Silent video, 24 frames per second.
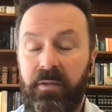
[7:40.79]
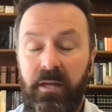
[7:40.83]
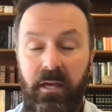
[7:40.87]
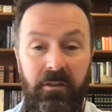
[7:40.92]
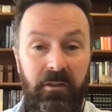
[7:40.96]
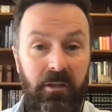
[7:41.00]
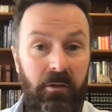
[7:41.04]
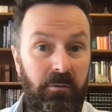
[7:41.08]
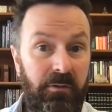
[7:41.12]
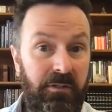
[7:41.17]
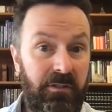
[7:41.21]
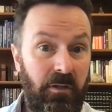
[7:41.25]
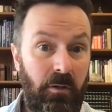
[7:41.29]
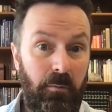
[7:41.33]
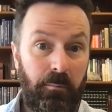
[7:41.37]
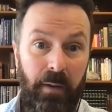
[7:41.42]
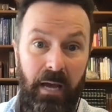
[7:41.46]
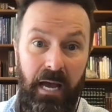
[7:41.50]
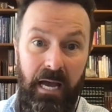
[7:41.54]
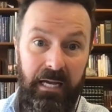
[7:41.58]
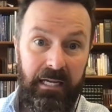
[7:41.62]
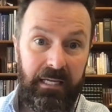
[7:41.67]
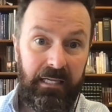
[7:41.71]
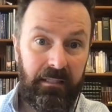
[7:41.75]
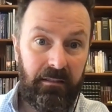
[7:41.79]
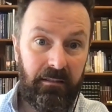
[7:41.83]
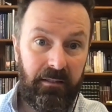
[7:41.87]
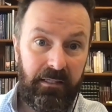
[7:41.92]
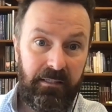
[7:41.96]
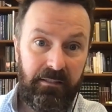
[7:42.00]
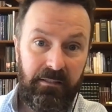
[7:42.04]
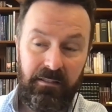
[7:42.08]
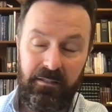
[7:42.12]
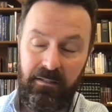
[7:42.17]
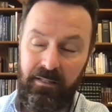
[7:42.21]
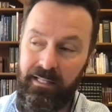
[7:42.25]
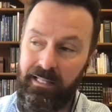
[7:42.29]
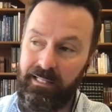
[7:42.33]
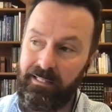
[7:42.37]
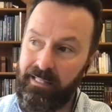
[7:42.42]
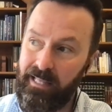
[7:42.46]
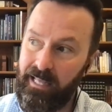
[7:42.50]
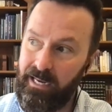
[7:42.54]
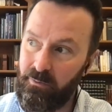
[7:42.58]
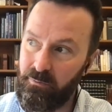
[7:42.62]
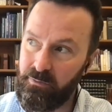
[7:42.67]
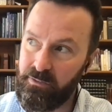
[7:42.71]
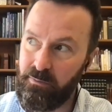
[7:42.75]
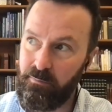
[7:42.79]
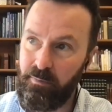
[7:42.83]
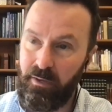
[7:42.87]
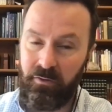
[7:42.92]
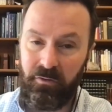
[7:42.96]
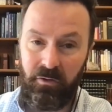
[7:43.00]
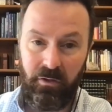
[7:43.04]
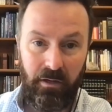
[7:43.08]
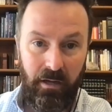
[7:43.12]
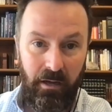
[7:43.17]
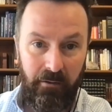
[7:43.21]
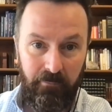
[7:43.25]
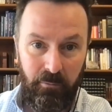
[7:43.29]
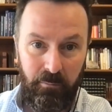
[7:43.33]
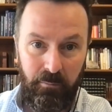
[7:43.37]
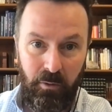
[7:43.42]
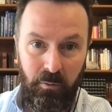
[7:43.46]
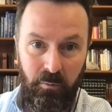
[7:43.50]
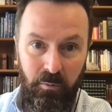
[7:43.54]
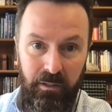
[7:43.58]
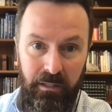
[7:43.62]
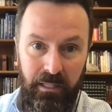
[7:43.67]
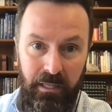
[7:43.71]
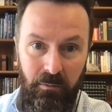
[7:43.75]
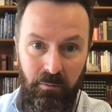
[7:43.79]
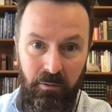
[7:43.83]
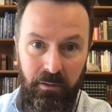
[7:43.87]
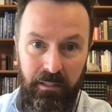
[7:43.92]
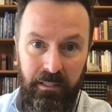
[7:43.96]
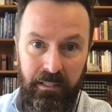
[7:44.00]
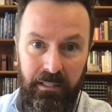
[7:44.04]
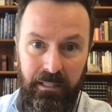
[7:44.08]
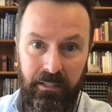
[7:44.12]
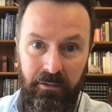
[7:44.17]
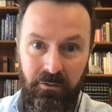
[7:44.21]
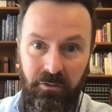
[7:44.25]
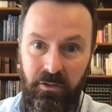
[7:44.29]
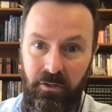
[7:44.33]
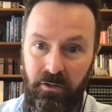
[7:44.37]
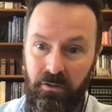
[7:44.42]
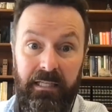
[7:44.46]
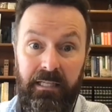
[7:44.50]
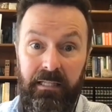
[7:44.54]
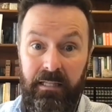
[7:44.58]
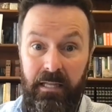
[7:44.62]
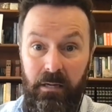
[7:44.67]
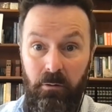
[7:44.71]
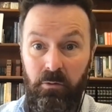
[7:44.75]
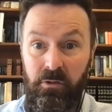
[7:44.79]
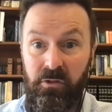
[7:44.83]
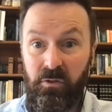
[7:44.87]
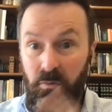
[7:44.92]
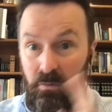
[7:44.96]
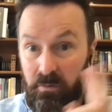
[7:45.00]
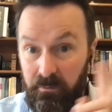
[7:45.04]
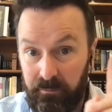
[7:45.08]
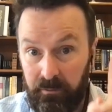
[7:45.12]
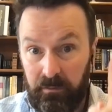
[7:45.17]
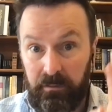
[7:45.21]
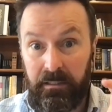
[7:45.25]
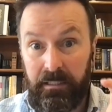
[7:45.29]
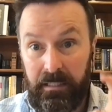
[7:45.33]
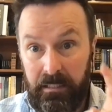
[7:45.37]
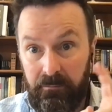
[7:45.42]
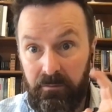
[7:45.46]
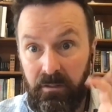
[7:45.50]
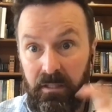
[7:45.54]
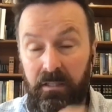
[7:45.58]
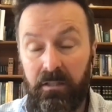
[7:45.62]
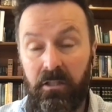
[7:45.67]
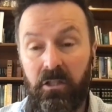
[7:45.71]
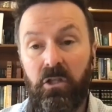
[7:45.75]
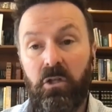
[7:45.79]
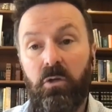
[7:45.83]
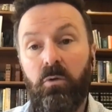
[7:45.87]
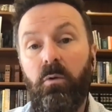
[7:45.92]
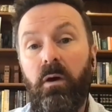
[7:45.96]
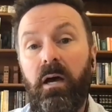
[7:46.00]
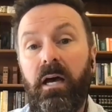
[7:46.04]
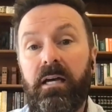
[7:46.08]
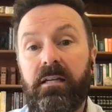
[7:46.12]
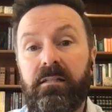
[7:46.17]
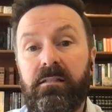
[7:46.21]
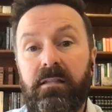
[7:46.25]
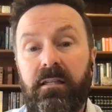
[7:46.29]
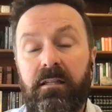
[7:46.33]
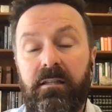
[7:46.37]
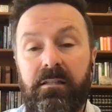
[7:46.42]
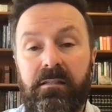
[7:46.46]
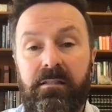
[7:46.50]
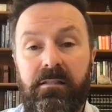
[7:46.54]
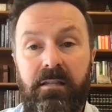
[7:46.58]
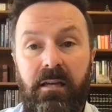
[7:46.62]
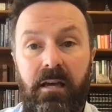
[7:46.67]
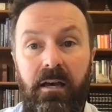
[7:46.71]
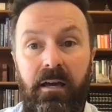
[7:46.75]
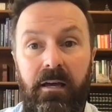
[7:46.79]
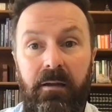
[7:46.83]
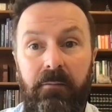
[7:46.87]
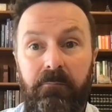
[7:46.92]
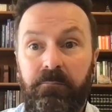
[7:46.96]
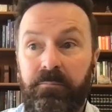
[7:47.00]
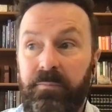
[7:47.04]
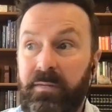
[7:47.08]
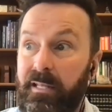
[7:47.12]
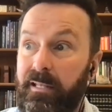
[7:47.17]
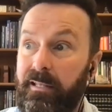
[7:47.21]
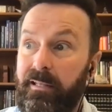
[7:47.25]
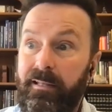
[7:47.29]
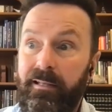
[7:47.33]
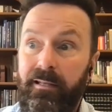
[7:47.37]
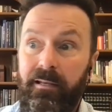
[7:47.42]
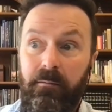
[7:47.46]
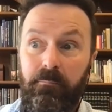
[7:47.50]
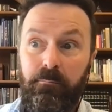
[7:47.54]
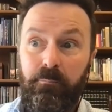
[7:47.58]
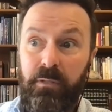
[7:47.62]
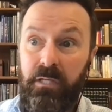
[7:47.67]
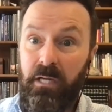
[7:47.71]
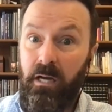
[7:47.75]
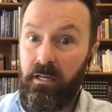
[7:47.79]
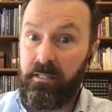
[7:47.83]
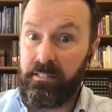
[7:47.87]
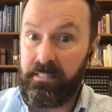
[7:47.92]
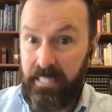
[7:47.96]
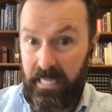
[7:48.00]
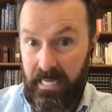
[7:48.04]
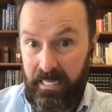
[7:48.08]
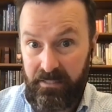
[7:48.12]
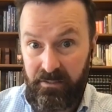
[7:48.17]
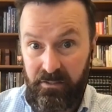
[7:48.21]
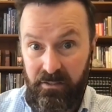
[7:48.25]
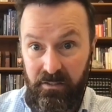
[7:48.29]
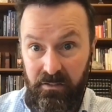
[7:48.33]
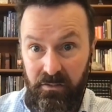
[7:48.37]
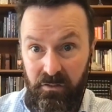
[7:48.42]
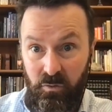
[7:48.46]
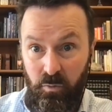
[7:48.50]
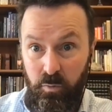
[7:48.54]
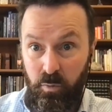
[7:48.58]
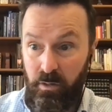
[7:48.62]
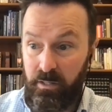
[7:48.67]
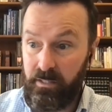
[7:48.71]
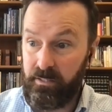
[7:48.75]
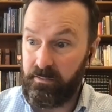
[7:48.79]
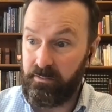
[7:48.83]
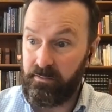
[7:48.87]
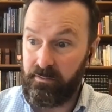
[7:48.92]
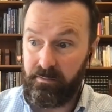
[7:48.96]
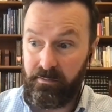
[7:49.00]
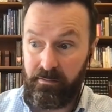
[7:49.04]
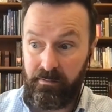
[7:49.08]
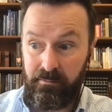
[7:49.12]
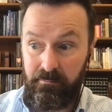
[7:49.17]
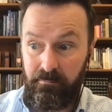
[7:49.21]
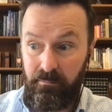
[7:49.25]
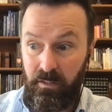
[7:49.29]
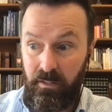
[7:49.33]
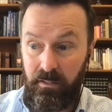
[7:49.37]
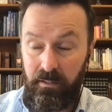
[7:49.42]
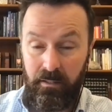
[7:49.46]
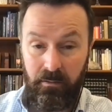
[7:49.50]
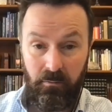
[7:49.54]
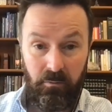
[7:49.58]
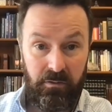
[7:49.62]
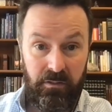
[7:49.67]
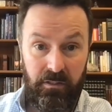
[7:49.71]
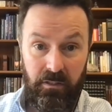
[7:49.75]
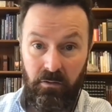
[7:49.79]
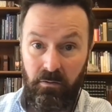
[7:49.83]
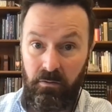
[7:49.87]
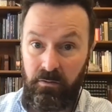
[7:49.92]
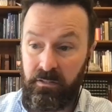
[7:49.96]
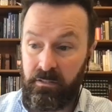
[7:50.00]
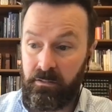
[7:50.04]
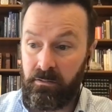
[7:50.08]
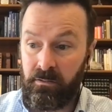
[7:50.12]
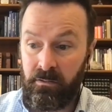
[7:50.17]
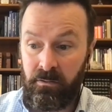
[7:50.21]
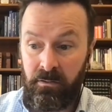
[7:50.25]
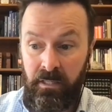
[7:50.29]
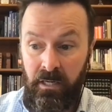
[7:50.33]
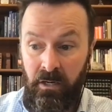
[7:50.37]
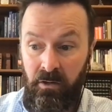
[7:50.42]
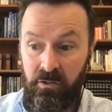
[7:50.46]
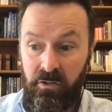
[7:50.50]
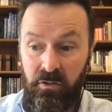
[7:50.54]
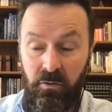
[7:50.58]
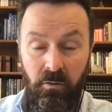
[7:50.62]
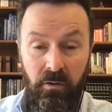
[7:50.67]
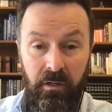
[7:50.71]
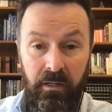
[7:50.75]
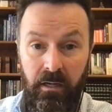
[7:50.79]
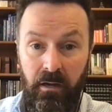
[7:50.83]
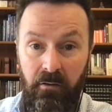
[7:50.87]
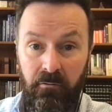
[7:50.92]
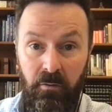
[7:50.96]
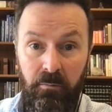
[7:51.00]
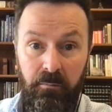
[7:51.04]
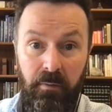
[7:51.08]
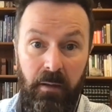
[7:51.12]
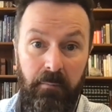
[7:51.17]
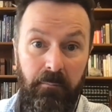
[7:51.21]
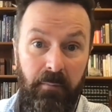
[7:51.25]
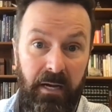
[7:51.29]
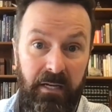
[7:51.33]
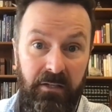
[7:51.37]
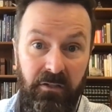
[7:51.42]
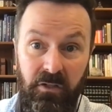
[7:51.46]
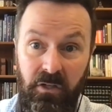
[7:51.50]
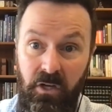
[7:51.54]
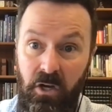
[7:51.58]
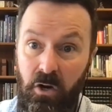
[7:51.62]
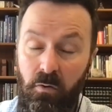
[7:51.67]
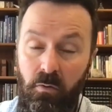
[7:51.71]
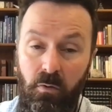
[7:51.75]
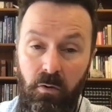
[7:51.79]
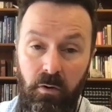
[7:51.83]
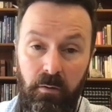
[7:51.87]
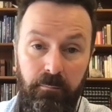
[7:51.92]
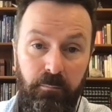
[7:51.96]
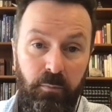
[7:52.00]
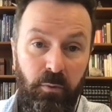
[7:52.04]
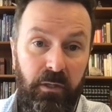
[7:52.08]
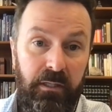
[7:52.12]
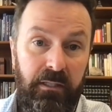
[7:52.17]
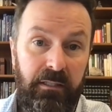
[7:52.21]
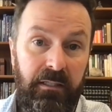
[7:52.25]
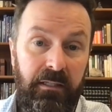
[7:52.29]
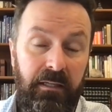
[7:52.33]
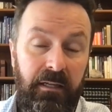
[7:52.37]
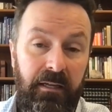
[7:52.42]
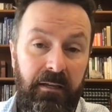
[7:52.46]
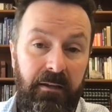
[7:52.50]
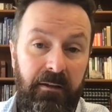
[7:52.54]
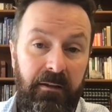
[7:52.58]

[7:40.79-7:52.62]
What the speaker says: There was their packing list, and then it was about their government when they were going to get there, and they were sort of leaving the U.S. At this time. Beyond Texas was either territory governed by Mexico or Britain.